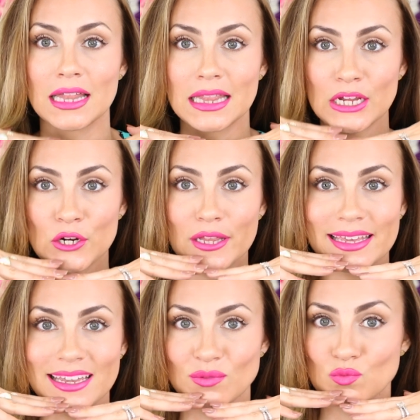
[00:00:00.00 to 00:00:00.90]

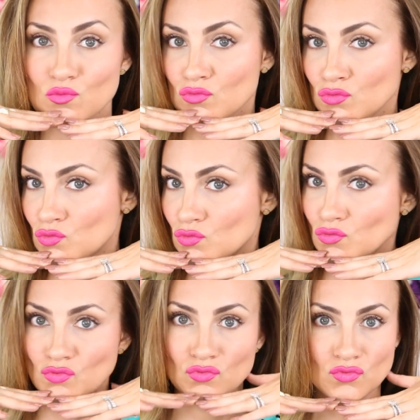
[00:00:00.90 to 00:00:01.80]
Clearly,
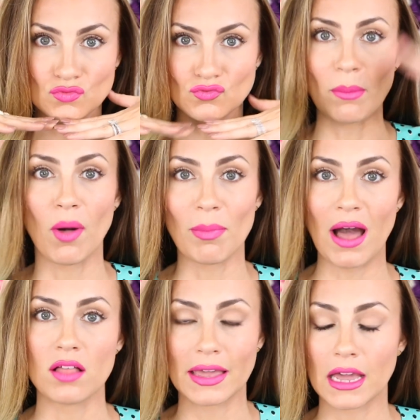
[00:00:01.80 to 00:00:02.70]
I'm all
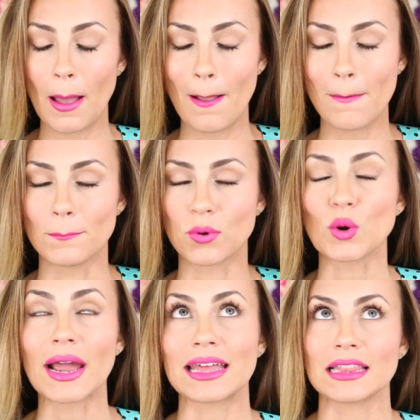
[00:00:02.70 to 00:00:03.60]
about like
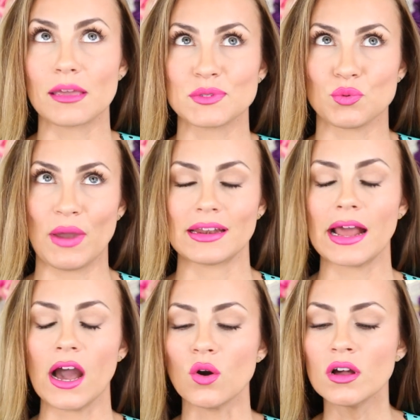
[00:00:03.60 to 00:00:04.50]
bright lips right
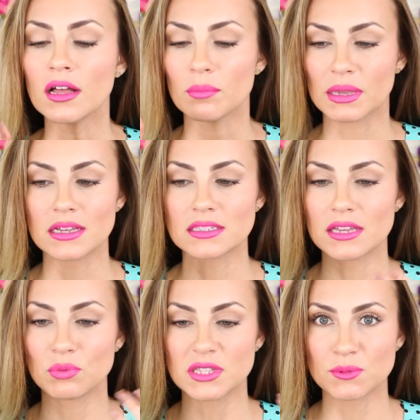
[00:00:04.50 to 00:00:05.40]
now, because
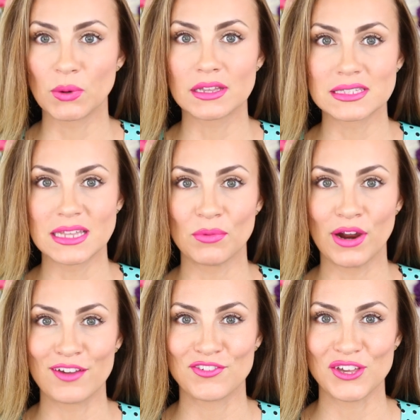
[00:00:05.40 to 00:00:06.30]
with spring and summer
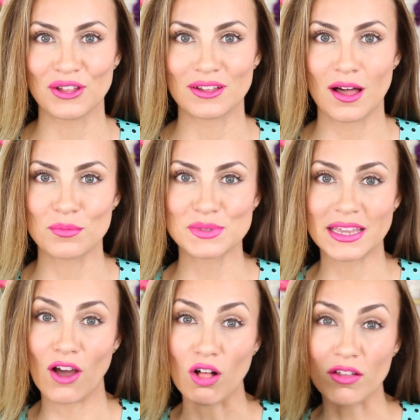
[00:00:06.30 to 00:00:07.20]
I feel comes
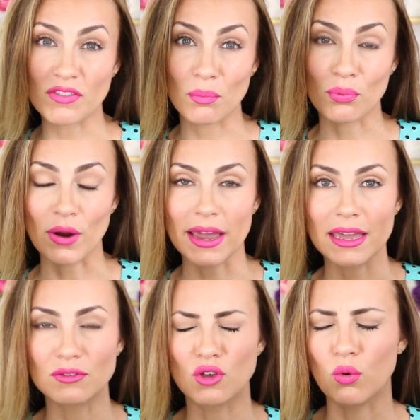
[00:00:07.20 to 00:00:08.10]
like all of the
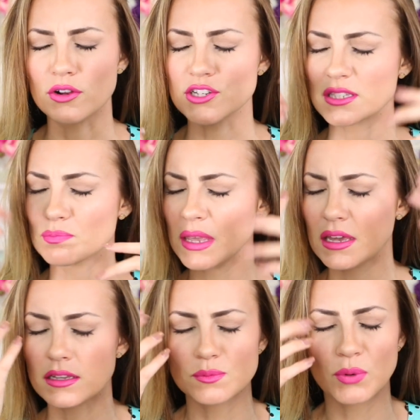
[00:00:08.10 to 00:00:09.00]
bright, gorgeous
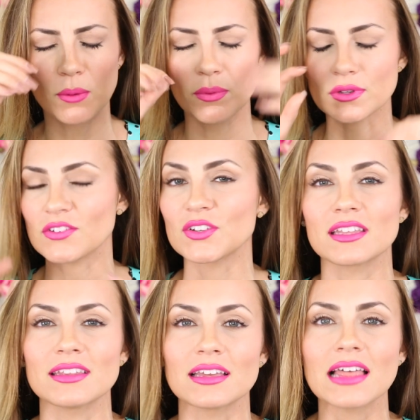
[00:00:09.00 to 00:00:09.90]
pinks, purples,
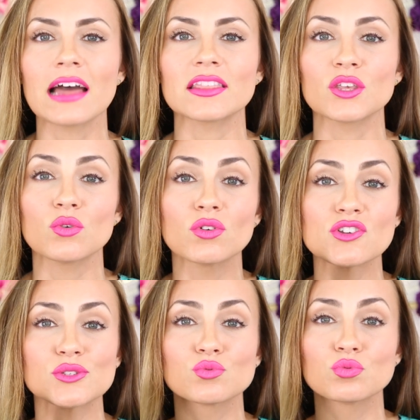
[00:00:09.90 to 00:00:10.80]
everything like that that you can
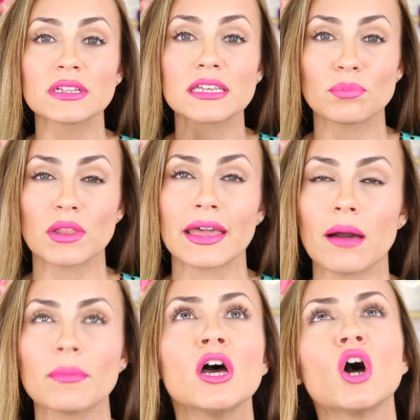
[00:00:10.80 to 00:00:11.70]
just really play
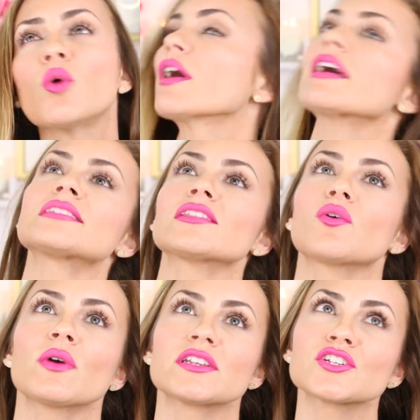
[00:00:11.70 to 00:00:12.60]
up, whereas in
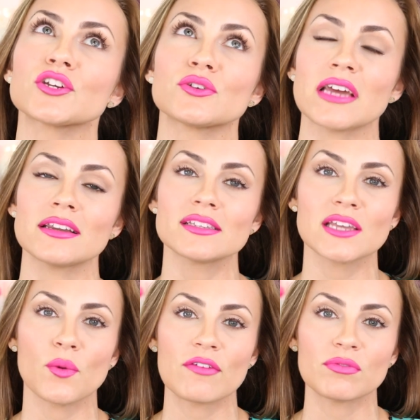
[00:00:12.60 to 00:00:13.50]
the winter you tend to
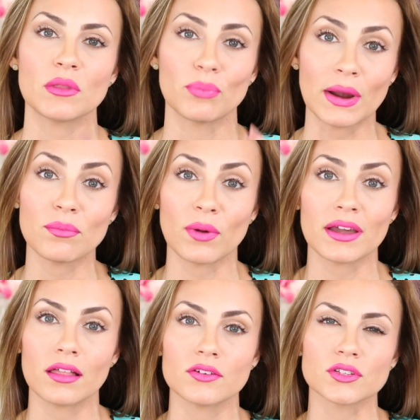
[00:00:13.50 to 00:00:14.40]
stay away from the
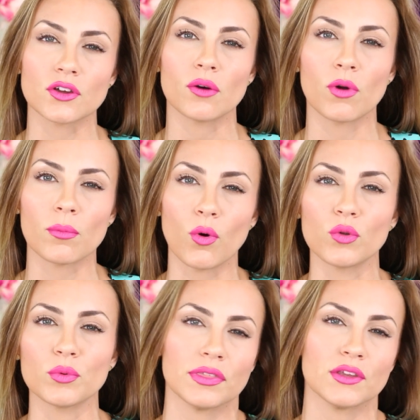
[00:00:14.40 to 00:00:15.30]
bright colors and go more
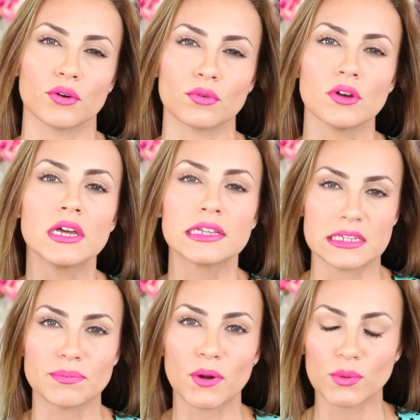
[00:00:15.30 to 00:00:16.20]
bold with, you know,
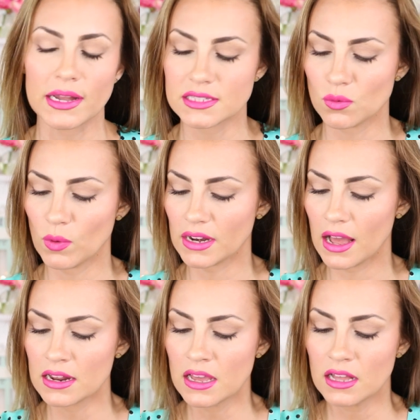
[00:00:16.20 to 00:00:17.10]
deeper reds and
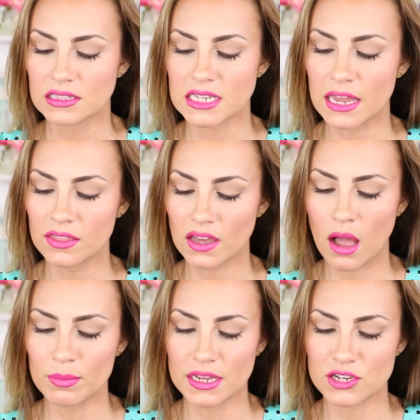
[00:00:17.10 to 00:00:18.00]
whatnot. Today the
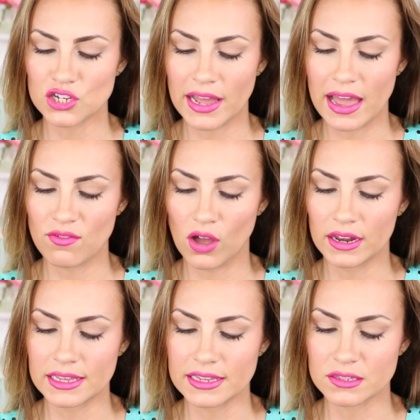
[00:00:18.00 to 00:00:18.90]
combination I have
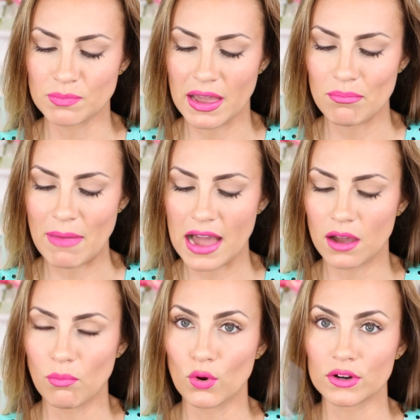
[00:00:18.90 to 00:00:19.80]
on is my
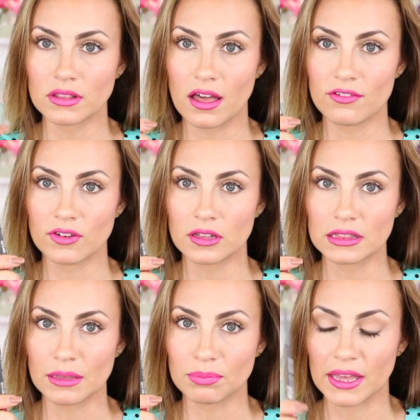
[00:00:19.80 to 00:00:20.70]
MAC More to
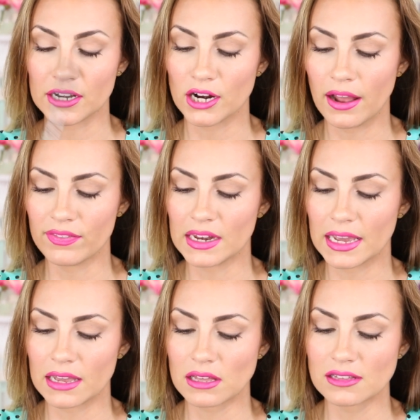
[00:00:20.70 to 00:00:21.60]
Love lip liner, and then
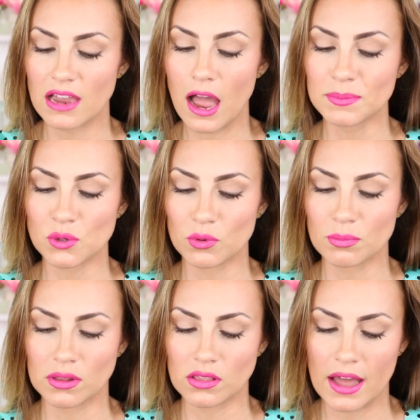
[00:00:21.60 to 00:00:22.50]
I topped it
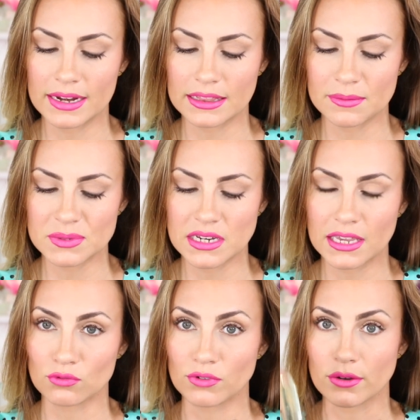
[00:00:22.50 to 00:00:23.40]
with Milani
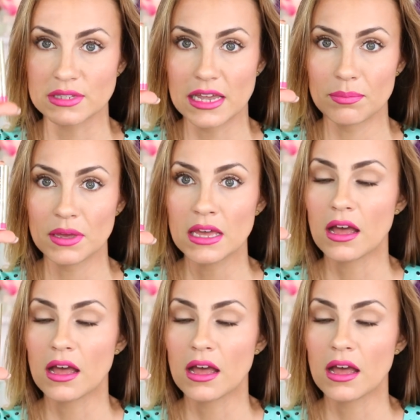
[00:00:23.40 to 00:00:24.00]
lipstick and Rose Hip.